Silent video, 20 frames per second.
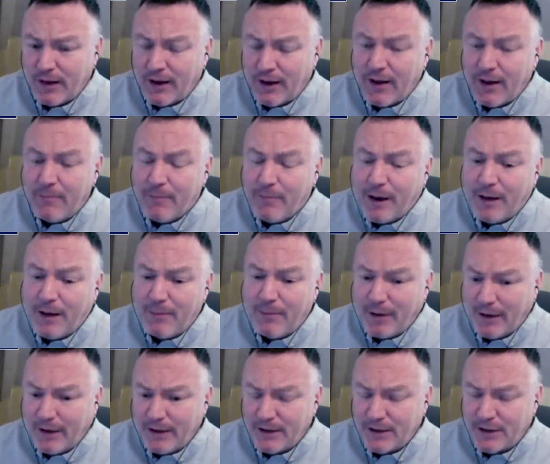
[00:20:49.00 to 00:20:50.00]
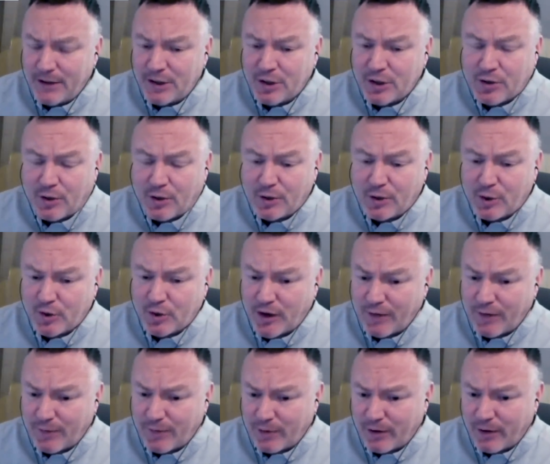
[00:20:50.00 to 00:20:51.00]
In my mind, he's a strong
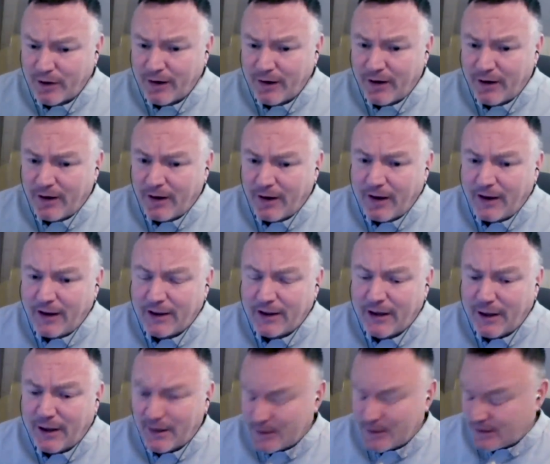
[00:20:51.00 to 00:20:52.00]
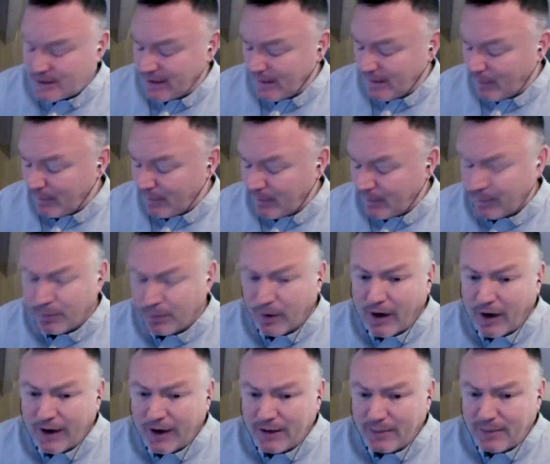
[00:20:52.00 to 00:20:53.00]
traveller, and I can't see him off the
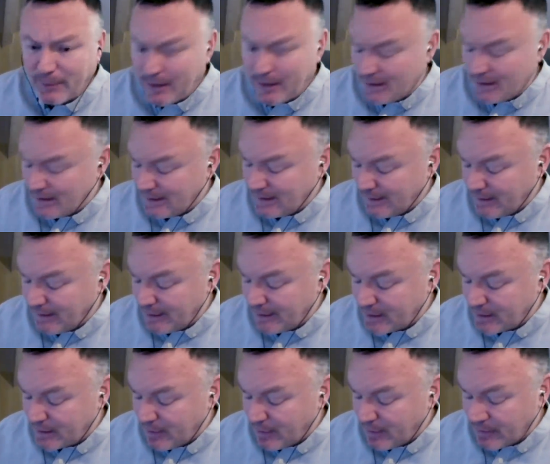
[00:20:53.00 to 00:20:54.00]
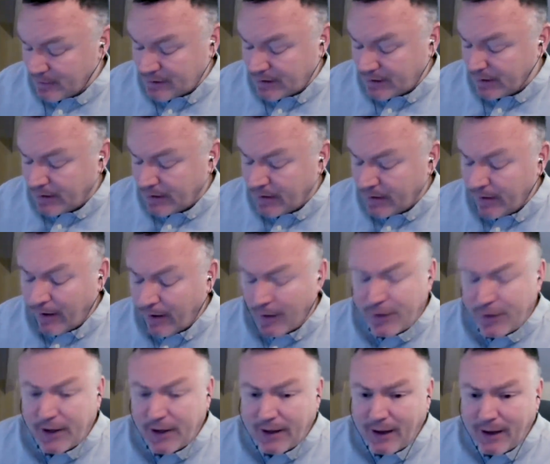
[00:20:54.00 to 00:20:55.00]
bridle beating these, to be honest. So I
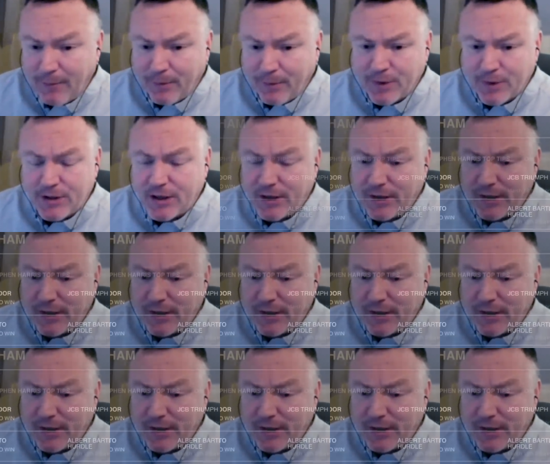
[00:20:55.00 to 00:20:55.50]
think A Plus Stud